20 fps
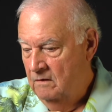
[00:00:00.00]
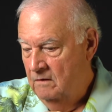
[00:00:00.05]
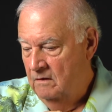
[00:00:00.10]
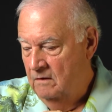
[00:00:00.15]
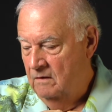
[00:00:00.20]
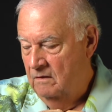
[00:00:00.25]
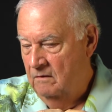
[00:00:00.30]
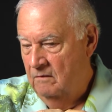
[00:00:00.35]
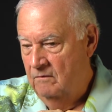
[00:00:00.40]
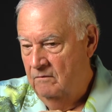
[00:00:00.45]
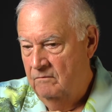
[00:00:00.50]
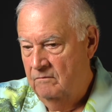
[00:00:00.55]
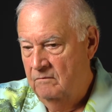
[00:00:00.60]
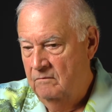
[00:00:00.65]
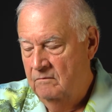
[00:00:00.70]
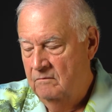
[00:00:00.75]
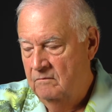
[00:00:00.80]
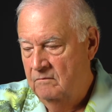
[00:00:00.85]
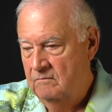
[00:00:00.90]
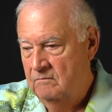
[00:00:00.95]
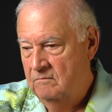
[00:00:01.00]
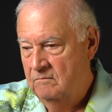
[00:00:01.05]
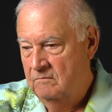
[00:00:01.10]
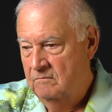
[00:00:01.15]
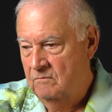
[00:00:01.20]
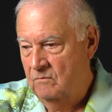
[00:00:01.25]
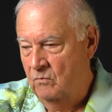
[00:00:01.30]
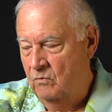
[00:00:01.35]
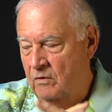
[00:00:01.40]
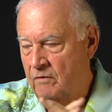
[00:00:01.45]
uh,
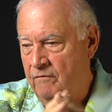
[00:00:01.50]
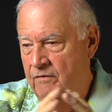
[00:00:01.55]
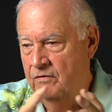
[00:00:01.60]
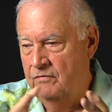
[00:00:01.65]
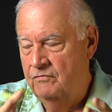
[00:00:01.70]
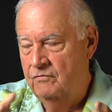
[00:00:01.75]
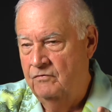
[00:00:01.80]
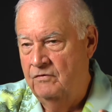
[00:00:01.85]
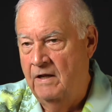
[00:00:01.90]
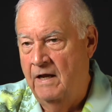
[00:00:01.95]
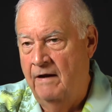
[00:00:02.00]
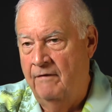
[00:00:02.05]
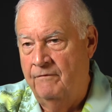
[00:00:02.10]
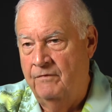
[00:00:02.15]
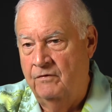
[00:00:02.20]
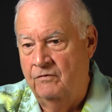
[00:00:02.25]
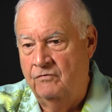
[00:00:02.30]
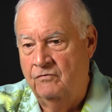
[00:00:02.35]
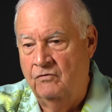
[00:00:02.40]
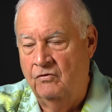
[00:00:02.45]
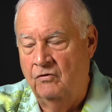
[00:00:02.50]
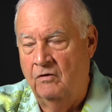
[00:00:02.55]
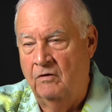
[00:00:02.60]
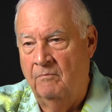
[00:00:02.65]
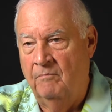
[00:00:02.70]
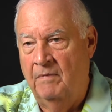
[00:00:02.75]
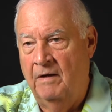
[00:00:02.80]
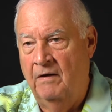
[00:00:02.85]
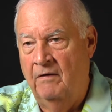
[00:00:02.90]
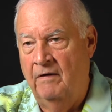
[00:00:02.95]
one of his staffers took
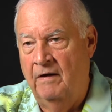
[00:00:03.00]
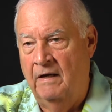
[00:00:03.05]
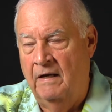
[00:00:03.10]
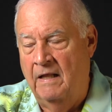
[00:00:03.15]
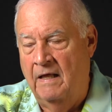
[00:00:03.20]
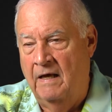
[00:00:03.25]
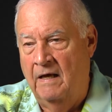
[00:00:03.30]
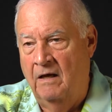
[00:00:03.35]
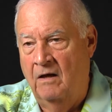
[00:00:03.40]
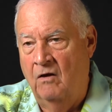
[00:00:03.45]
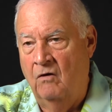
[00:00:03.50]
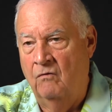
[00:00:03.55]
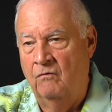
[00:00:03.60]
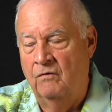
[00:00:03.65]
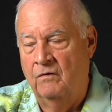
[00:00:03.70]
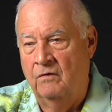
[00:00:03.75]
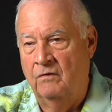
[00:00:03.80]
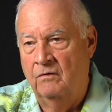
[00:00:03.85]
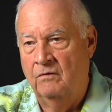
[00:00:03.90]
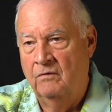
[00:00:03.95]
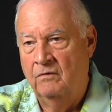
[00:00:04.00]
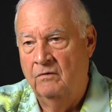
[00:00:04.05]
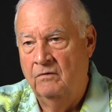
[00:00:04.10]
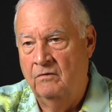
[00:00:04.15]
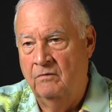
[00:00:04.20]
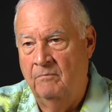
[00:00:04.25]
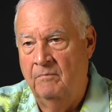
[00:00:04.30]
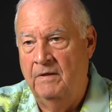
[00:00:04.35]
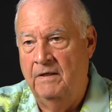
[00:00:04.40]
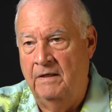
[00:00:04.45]
Mary and I over
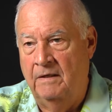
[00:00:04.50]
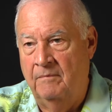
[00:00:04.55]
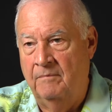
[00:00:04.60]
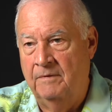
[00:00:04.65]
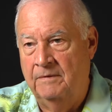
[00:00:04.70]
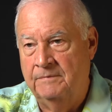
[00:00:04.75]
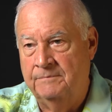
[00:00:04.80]
to meet him.